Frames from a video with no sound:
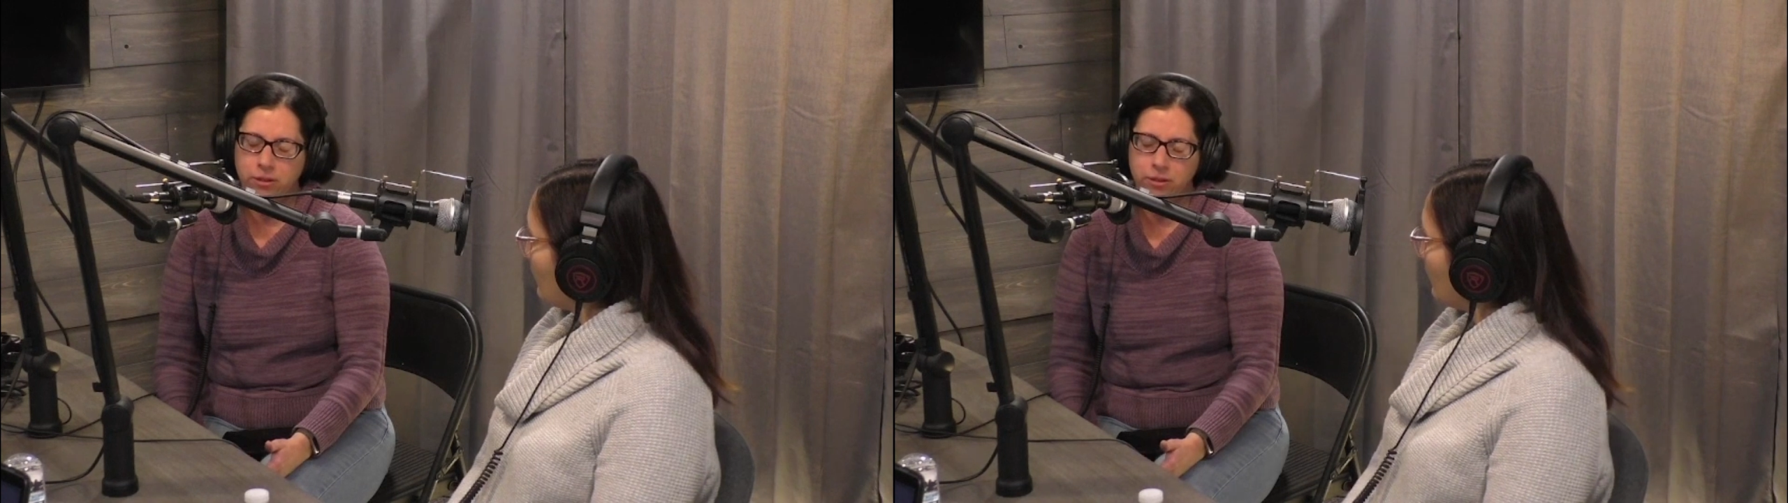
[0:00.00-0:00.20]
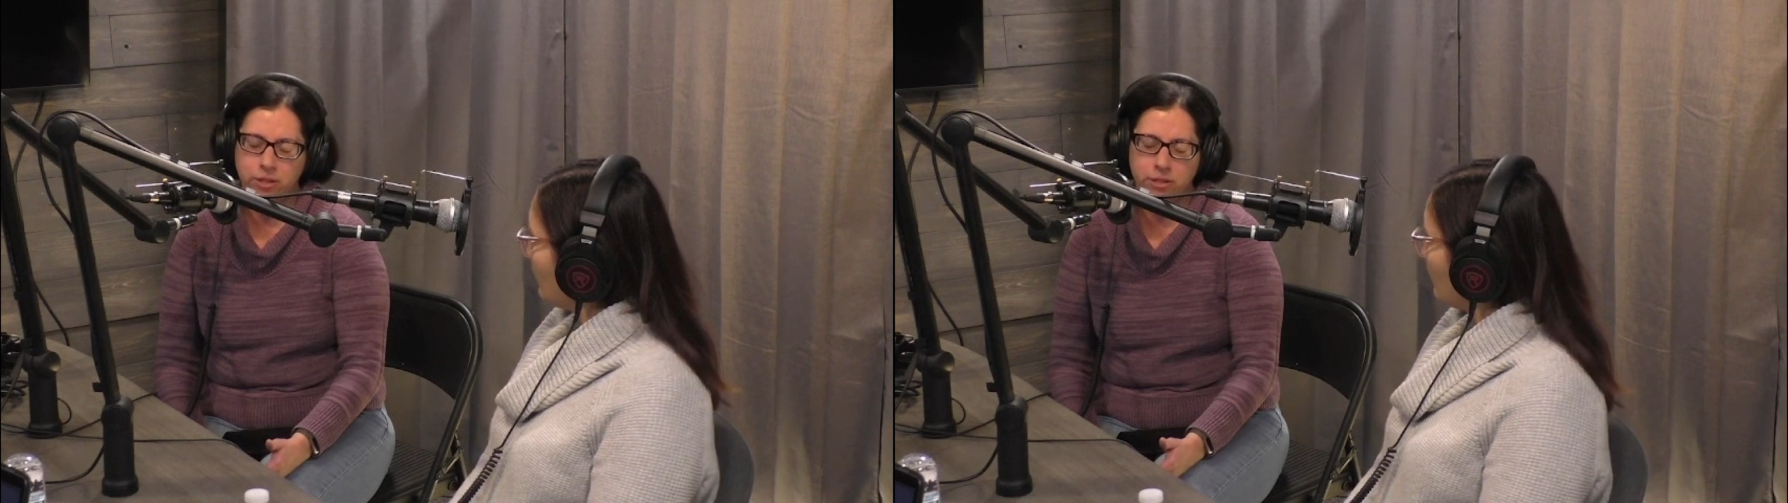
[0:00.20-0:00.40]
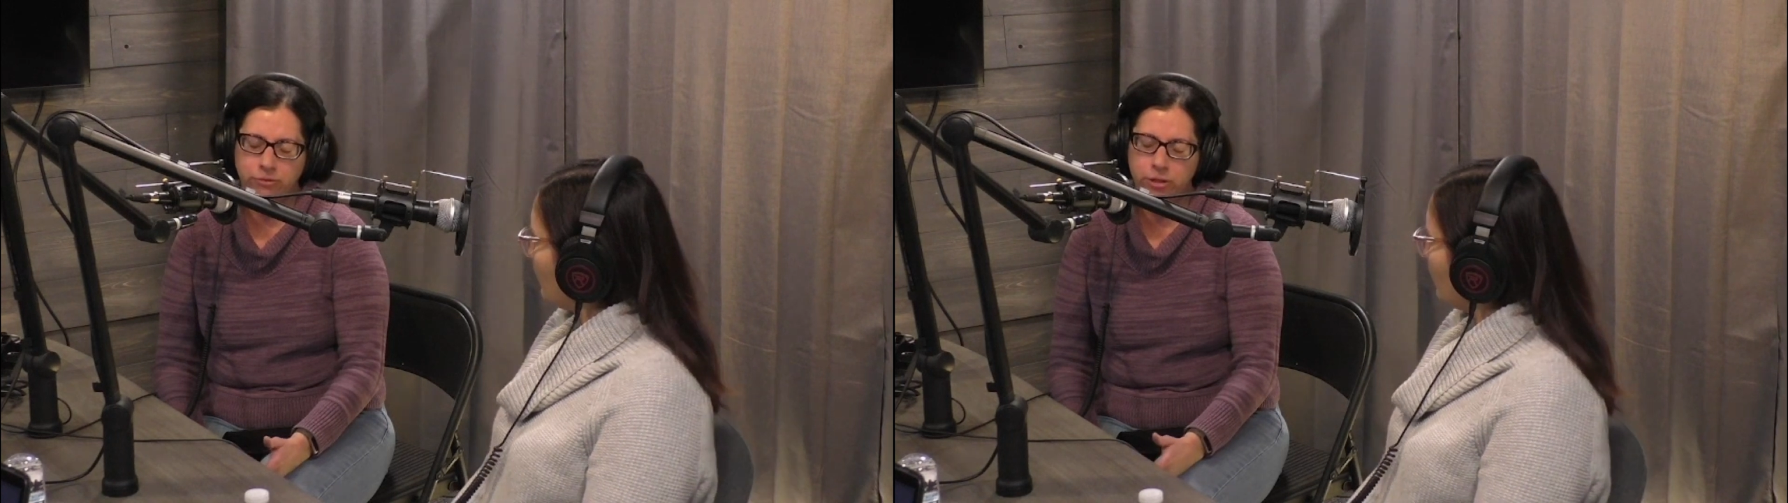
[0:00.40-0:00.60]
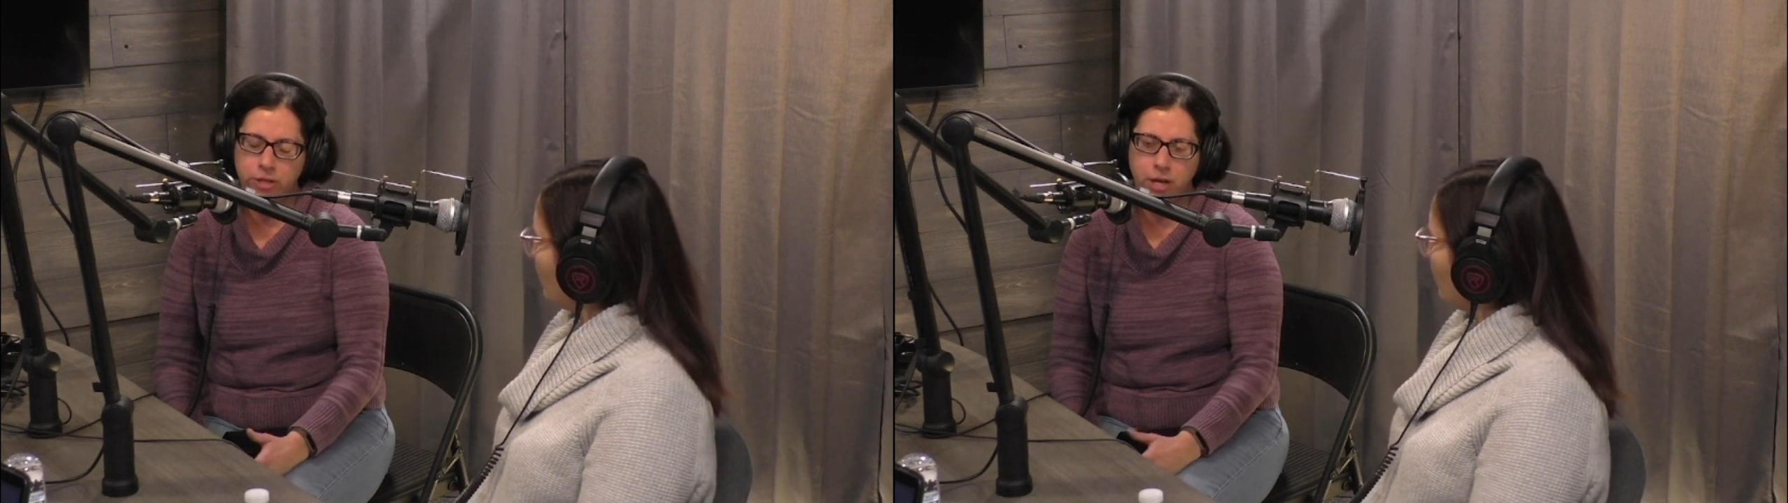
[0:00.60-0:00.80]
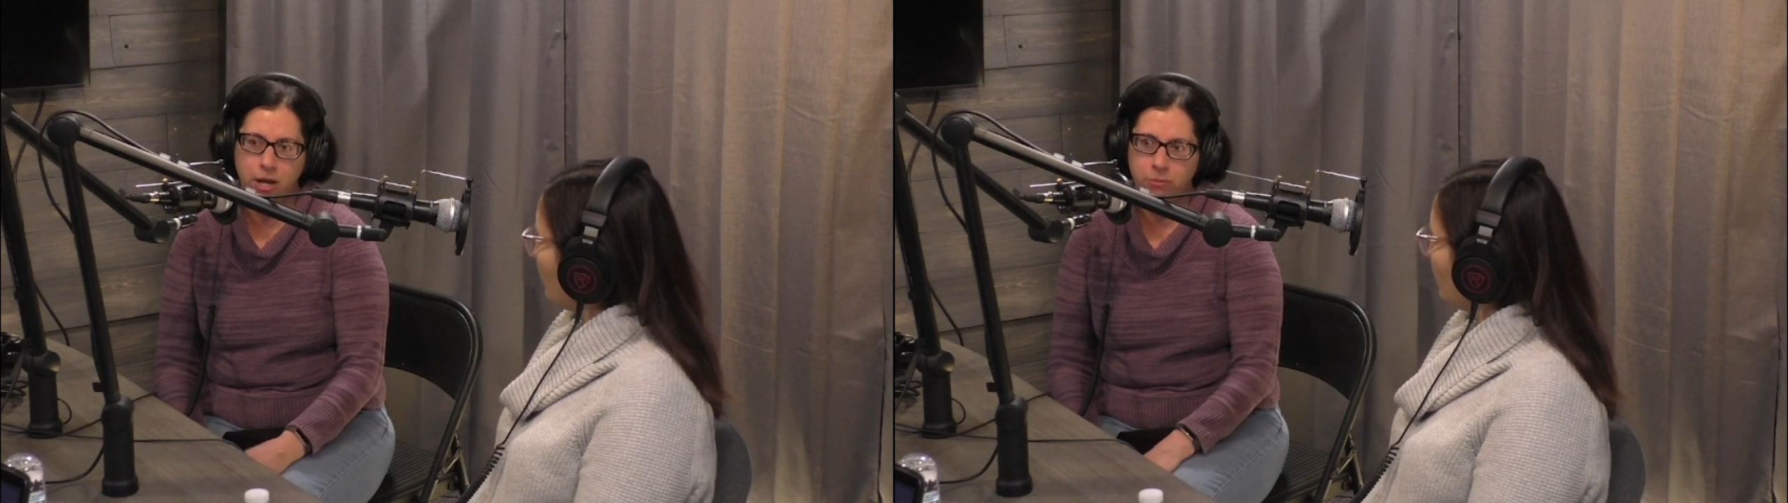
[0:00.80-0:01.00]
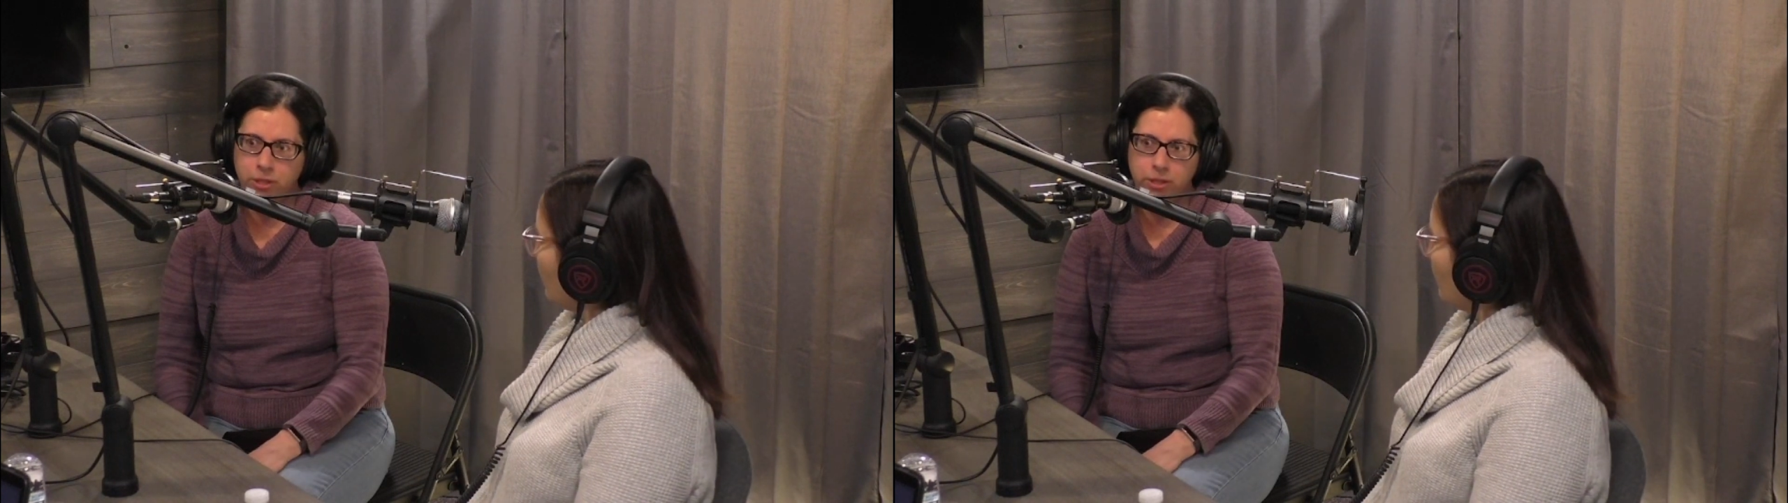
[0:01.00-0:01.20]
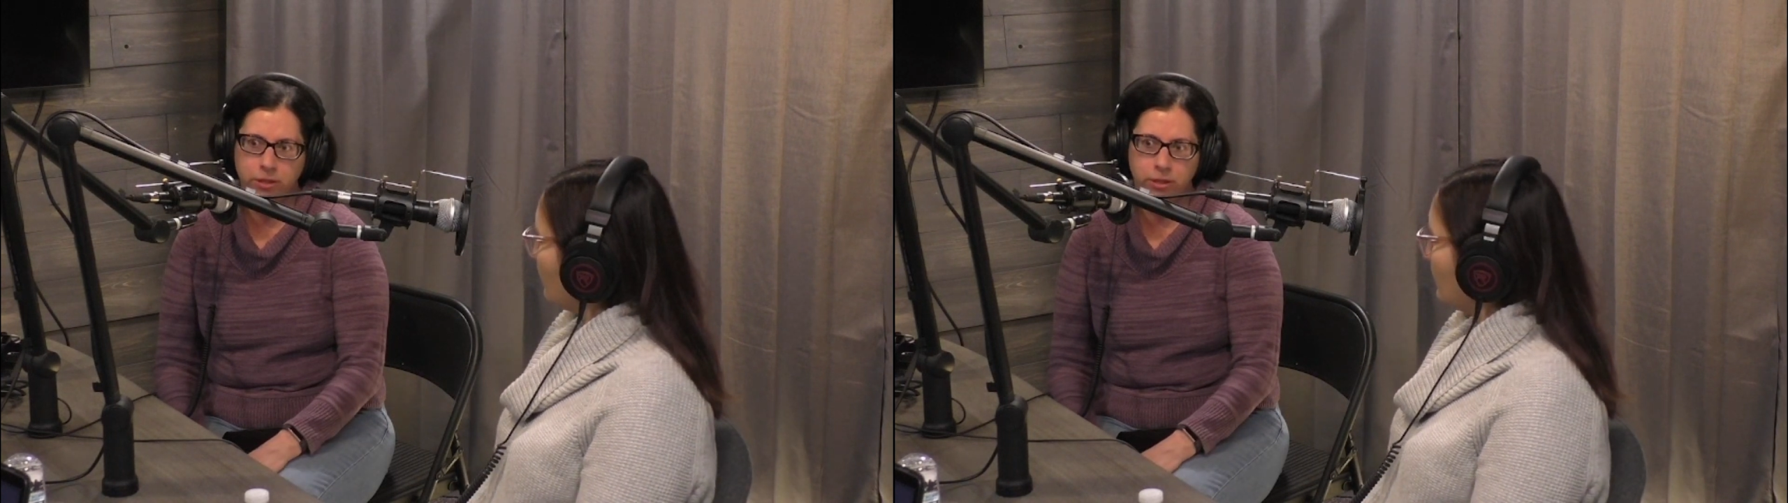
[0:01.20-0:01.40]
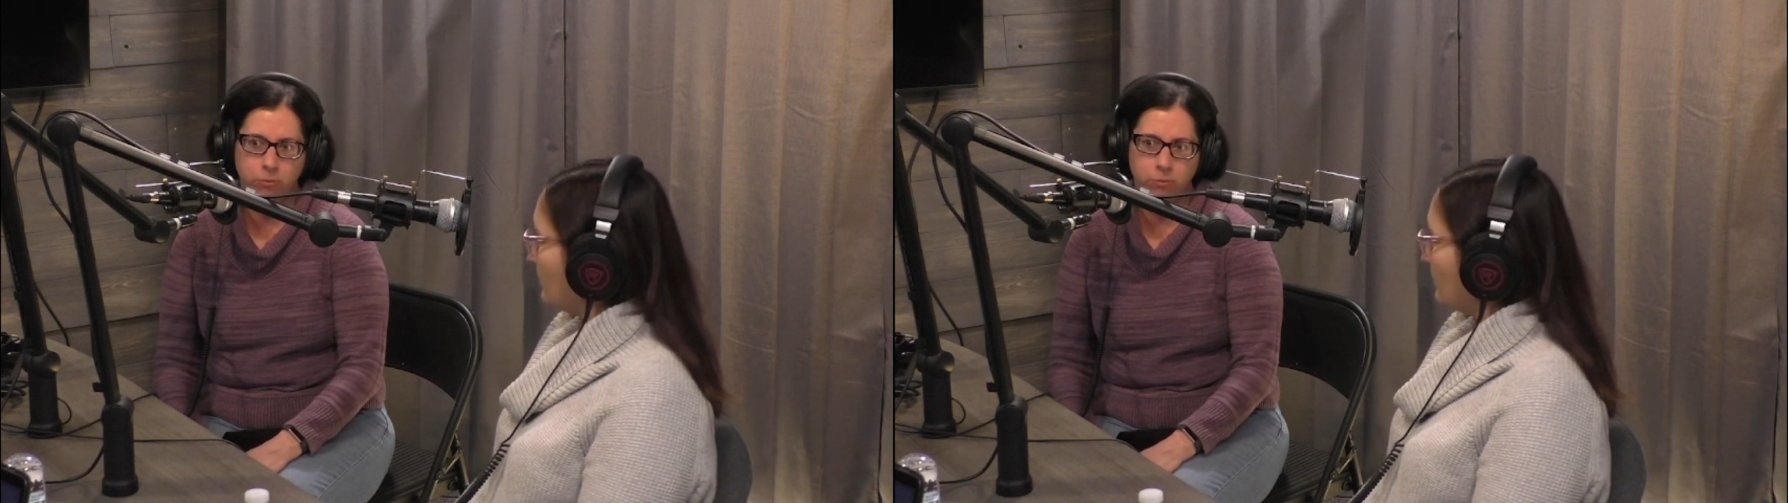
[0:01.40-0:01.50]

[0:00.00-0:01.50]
that's very common. I think